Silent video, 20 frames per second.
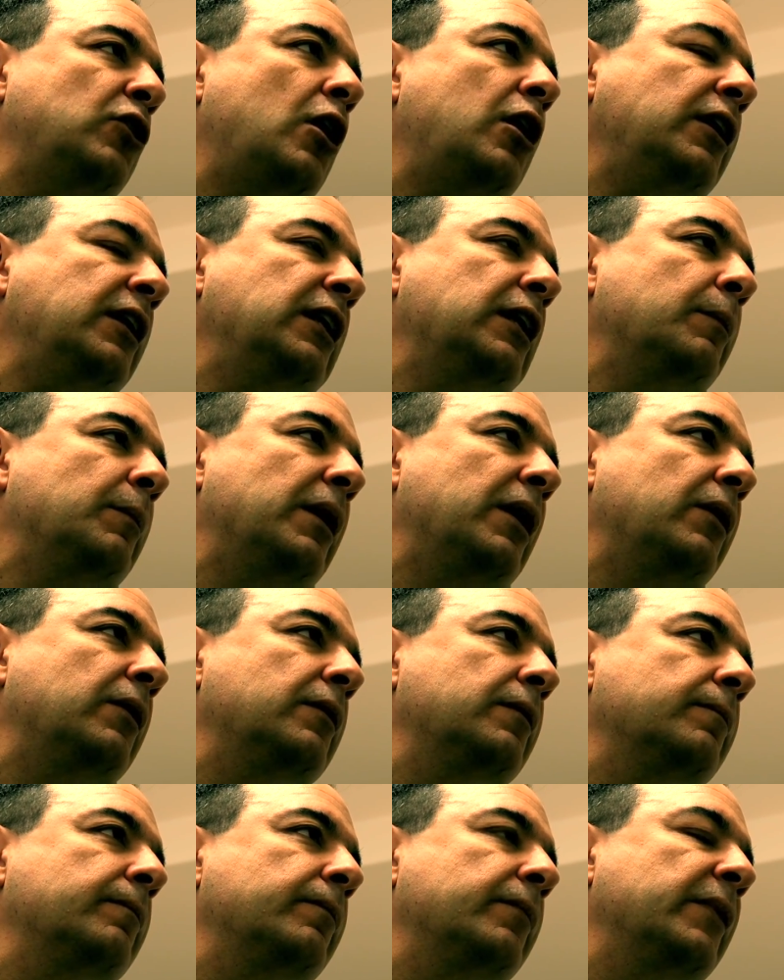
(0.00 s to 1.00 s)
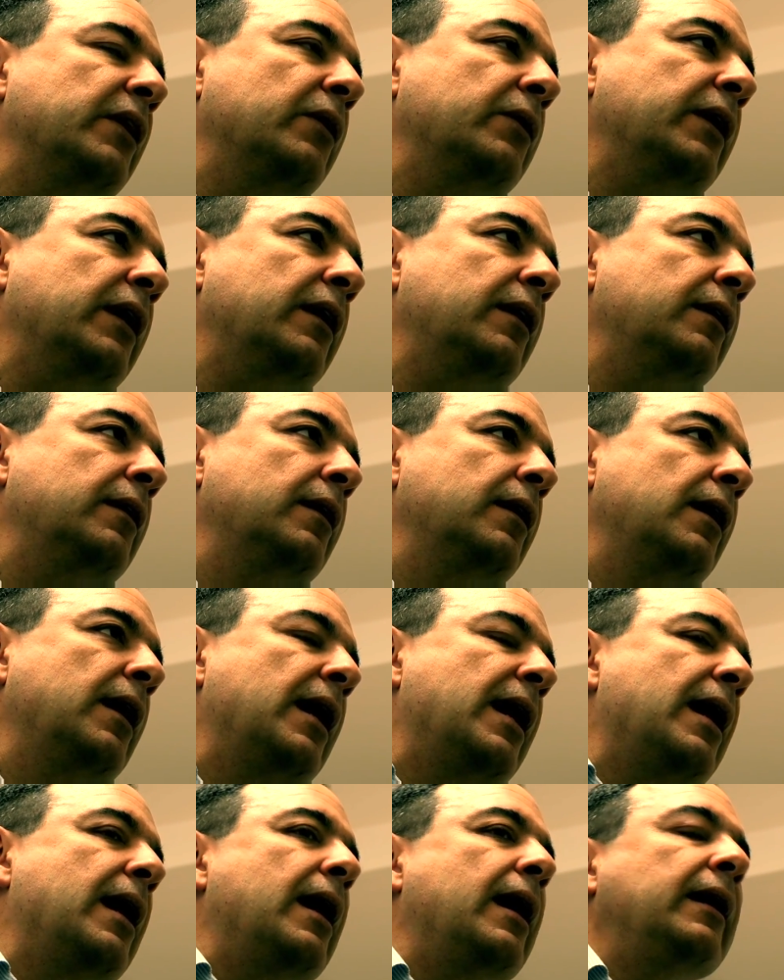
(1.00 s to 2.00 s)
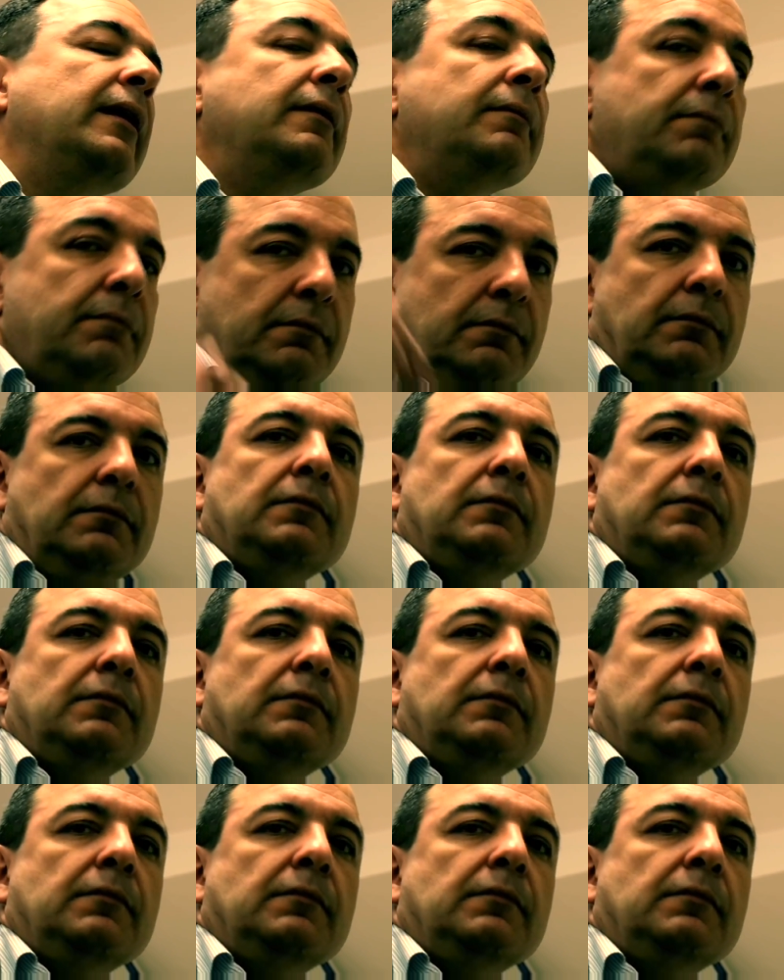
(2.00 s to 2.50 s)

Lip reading: talking about, okay? And